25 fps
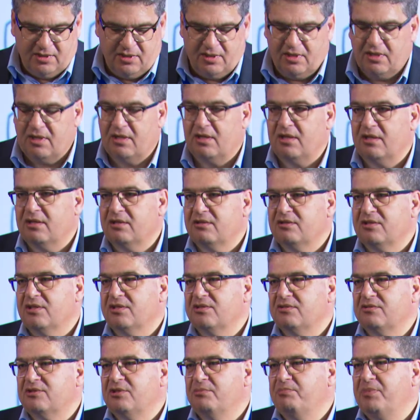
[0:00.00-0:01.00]

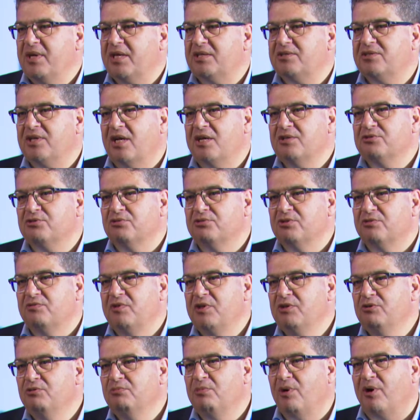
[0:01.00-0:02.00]
the big change on the
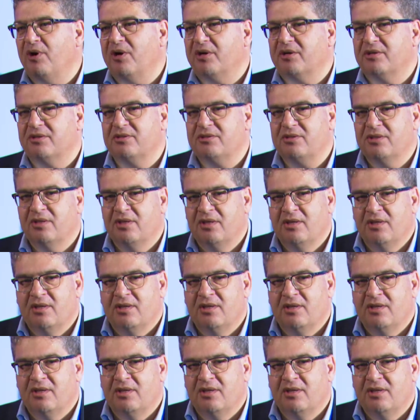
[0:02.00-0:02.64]
real market